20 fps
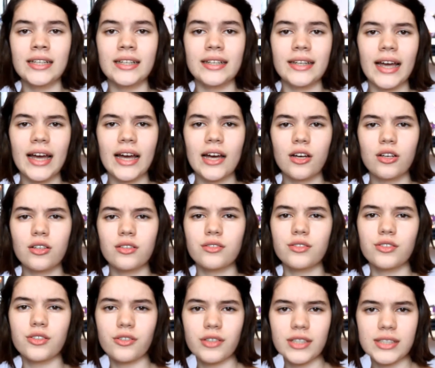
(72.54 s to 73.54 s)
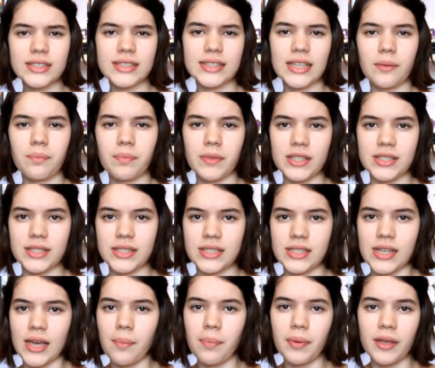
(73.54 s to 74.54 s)
Now, you can skip this
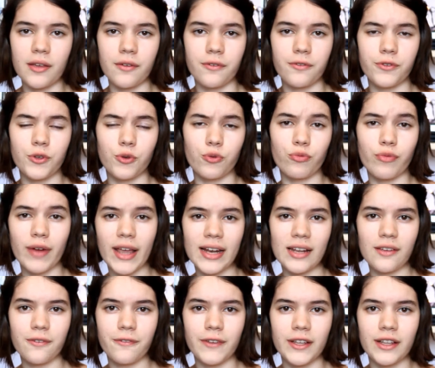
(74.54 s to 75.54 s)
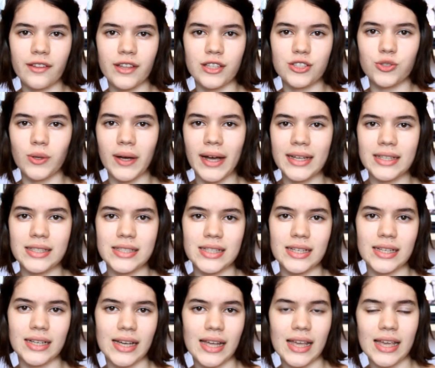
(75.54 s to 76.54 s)
step if you really feel that your
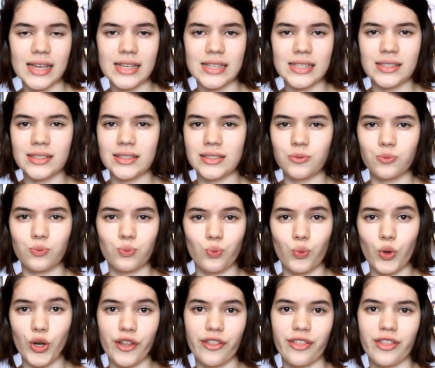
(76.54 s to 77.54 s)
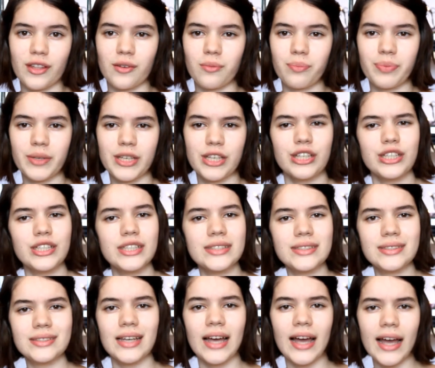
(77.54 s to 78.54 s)
idea is worth it,
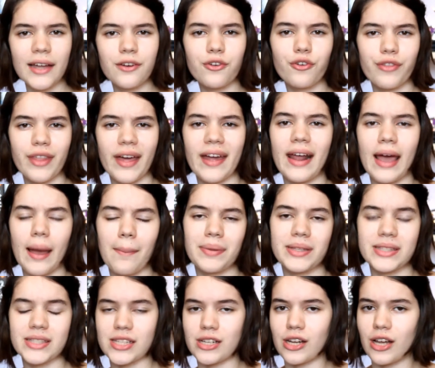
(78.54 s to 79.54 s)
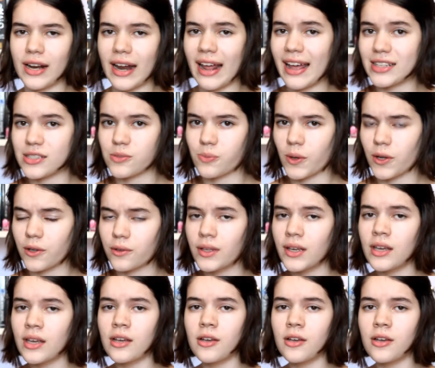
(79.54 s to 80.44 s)
because I know that happens a lot as well.